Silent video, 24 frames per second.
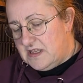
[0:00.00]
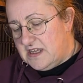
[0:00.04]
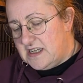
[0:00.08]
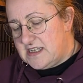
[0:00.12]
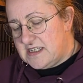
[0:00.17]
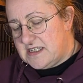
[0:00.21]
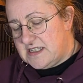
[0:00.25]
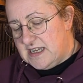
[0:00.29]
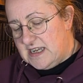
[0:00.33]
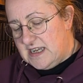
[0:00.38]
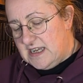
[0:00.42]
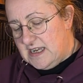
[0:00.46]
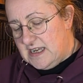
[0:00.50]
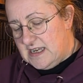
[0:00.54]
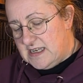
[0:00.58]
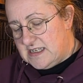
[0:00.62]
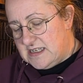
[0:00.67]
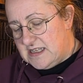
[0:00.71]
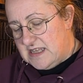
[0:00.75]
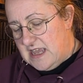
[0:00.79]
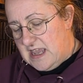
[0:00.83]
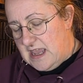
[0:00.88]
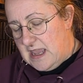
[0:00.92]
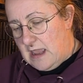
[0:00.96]
This
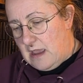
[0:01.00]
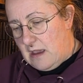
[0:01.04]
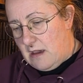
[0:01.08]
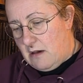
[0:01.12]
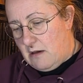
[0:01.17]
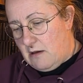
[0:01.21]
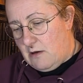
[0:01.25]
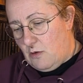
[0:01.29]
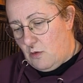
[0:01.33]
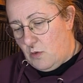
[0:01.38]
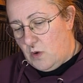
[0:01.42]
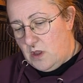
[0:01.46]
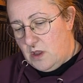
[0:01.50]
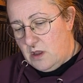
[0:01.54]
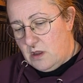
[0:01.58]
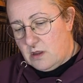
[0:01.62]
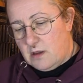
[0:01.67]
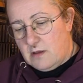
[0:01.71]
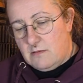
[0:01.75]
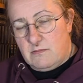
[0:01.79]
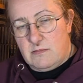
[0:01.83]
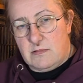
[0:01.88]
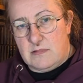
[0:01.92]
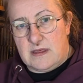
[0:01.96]
is the
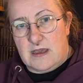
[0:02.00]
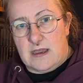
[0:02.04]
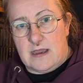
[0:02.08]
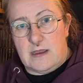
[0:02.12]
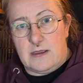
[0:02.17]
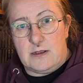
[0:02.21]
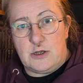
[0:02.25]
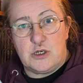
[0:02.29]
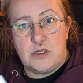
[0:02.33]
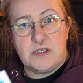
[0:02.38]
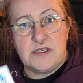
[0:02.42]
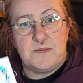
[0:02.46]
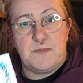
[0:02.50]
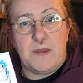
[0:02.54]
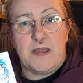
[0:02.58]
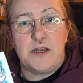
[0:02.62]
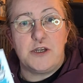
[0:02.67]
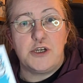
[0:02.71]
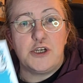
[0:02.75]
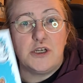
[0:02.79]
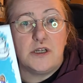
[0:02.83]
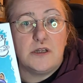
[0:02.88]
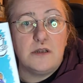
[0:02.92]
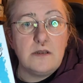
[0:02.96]
artwork that I just
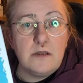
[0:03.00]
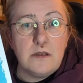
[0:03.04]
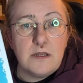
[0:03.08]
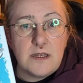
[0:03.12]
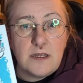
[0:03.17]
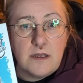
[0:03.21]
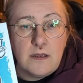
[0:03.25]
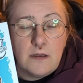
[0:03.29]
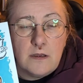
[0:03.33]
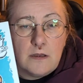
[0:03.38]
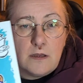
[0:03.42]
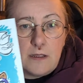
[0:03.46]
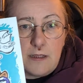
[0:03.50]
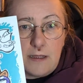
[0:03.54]
mentioned.